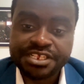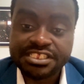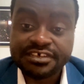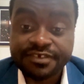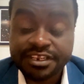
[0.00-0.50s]

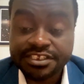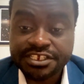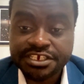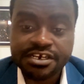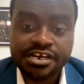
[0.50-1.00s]
Acephalous
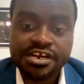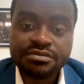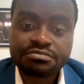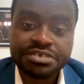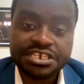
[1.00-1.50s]
here
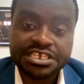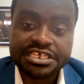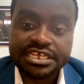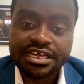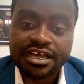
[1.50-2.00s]

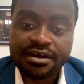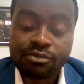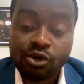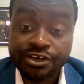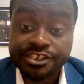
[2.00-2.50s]
meaning
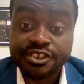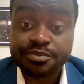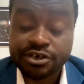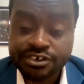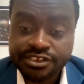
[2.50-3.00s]
more
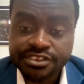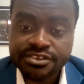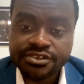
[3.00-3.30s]
dispersed,